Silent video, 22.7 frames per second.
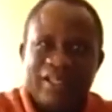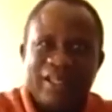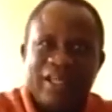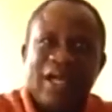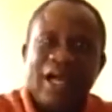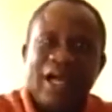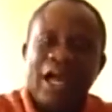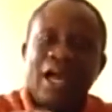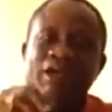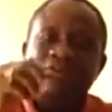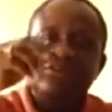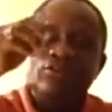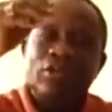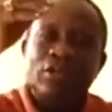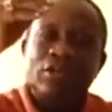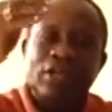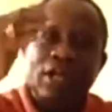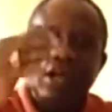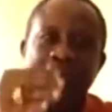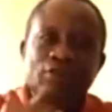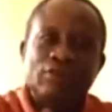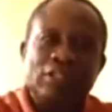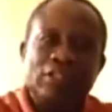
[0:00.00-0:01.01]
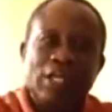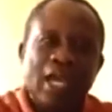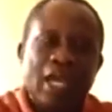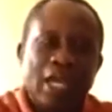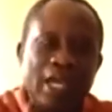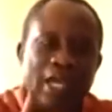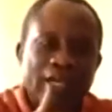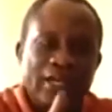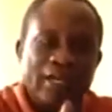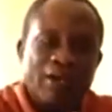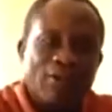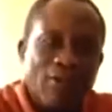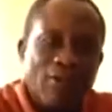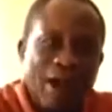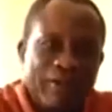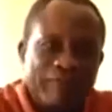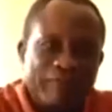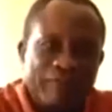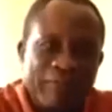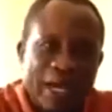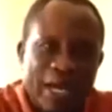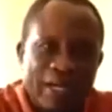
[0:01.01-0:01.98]
Archbishop Idahosa and the
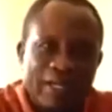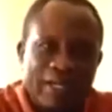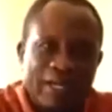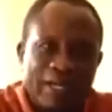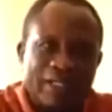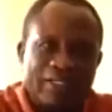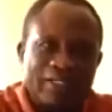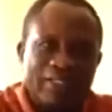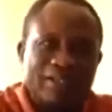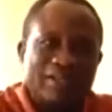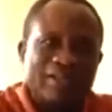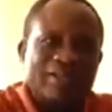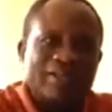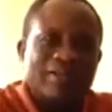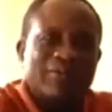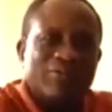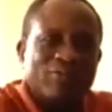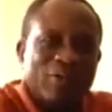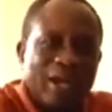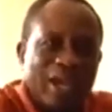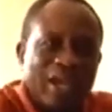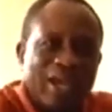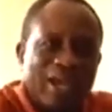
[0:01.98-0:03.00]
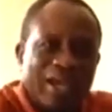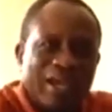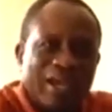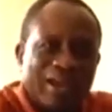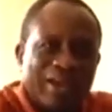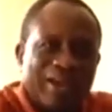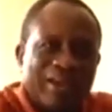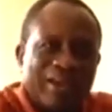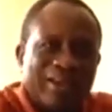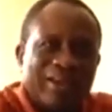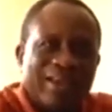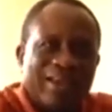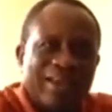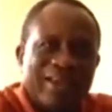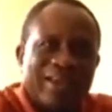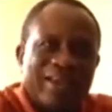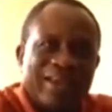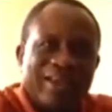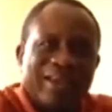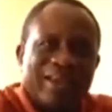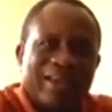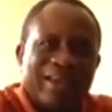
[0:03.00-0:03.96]
wife Margaret were
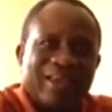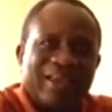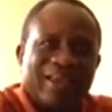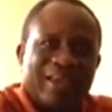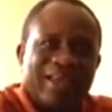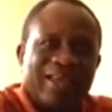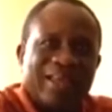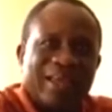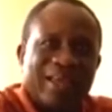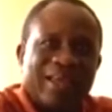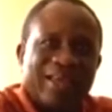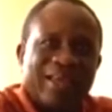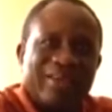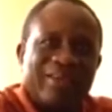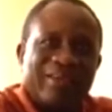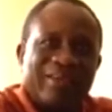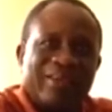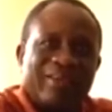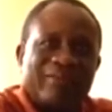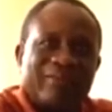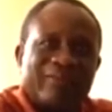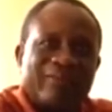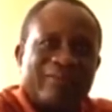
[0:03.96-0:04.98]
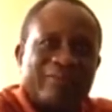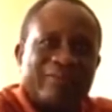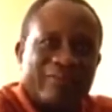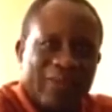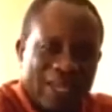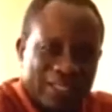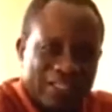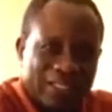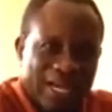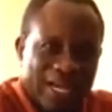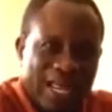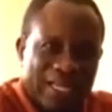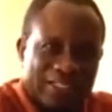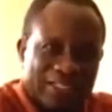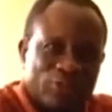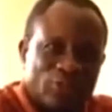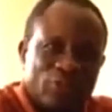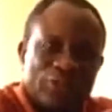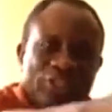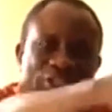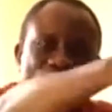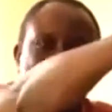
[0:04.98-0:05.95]
in the first class,
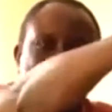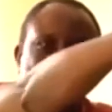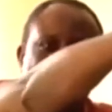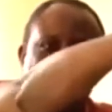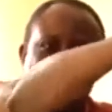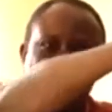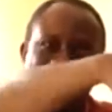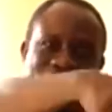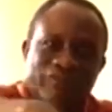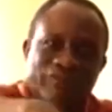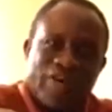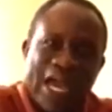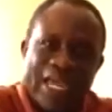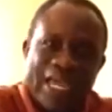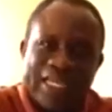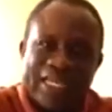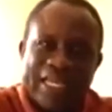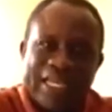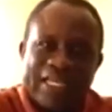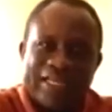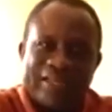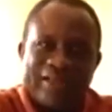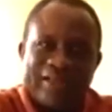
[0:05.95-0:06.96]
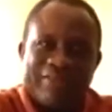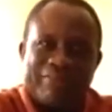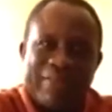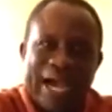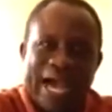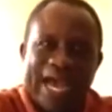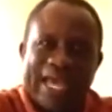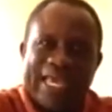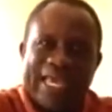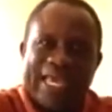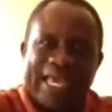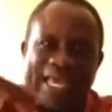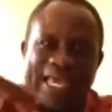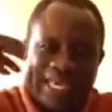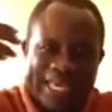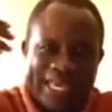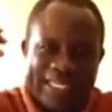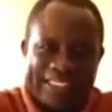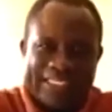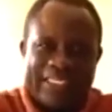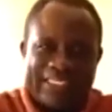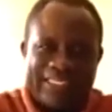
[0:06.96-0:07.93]
which is only divided by a
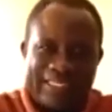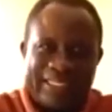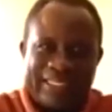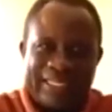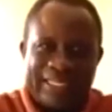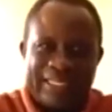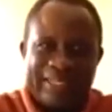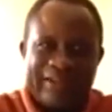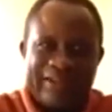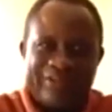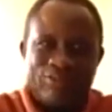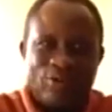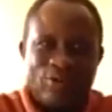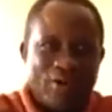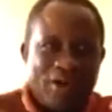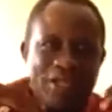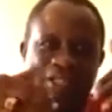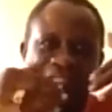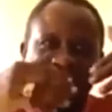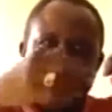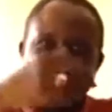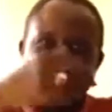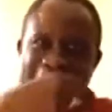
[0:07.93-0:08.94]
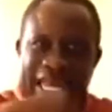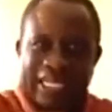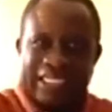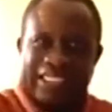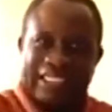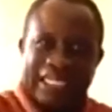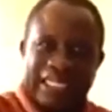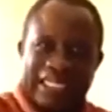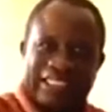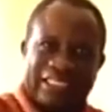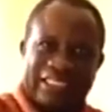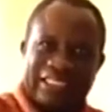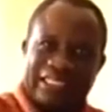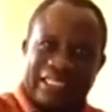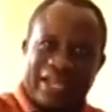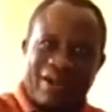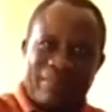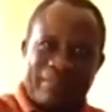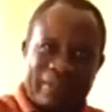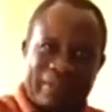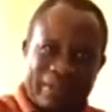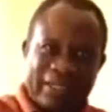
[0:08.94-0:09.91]
curtain, because it's a
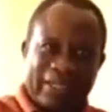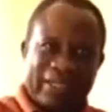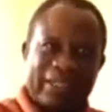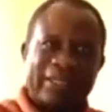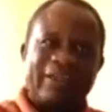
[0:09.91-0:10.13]
90-seater plane.